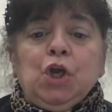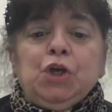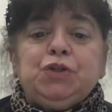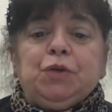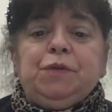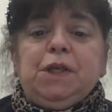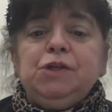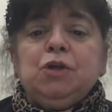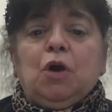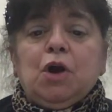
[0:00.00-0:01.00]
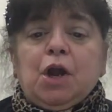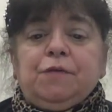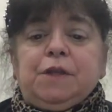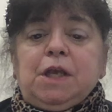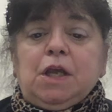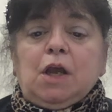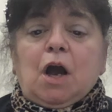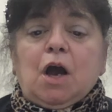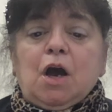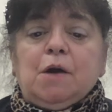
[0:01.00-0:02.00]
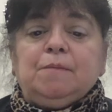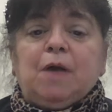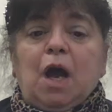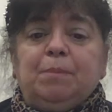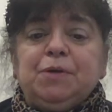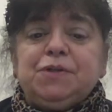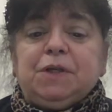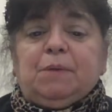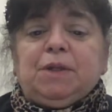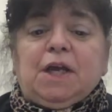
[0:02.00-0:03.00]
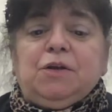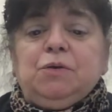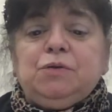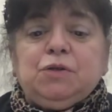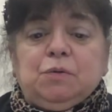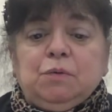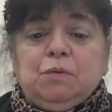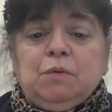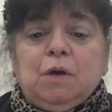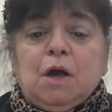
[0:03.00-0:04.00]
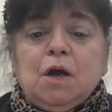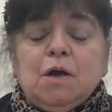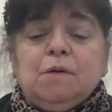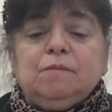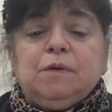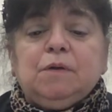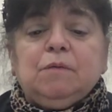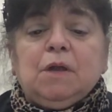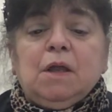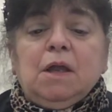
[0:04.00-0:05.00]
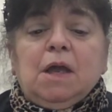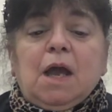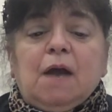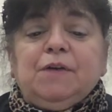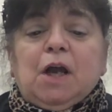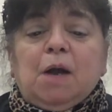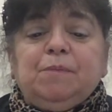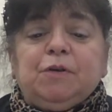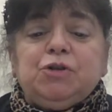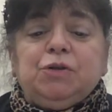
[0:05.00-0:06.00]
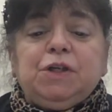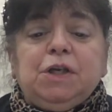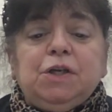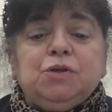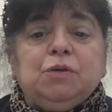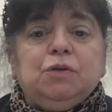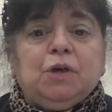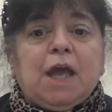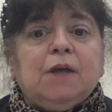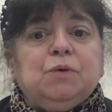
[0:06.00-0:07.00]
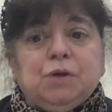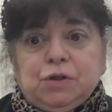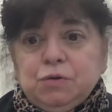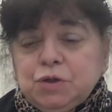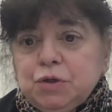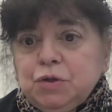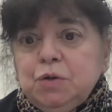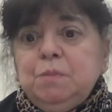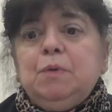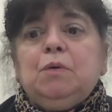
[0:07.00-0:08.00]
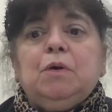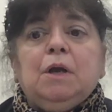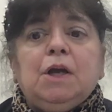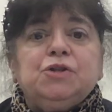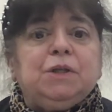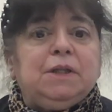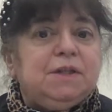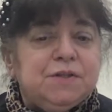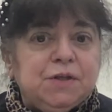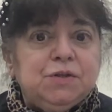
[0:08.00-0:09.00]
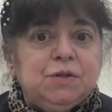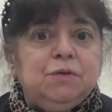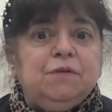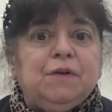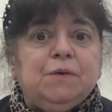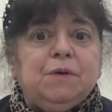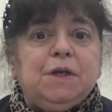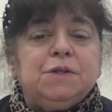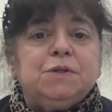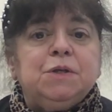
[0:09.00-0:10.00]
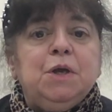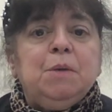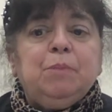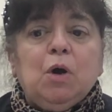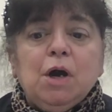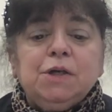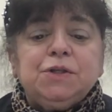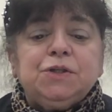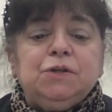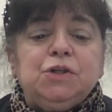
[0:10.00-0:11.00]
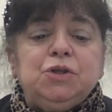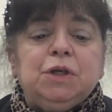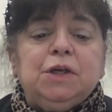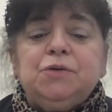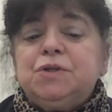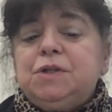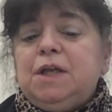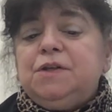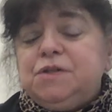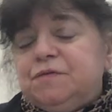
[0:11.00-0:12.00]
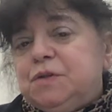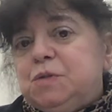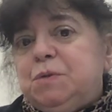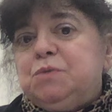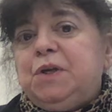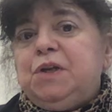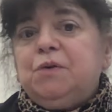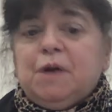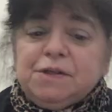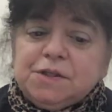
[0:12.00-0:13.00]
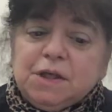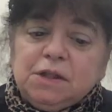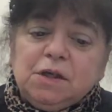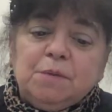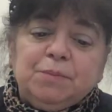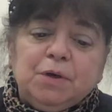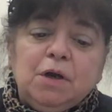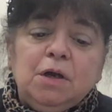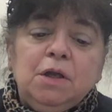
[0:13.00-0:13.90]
So these are the operas that I would like you to have an opportunity to look at on YouTube, or actually listen to the various parts so that you can understand the difference between grand style opera,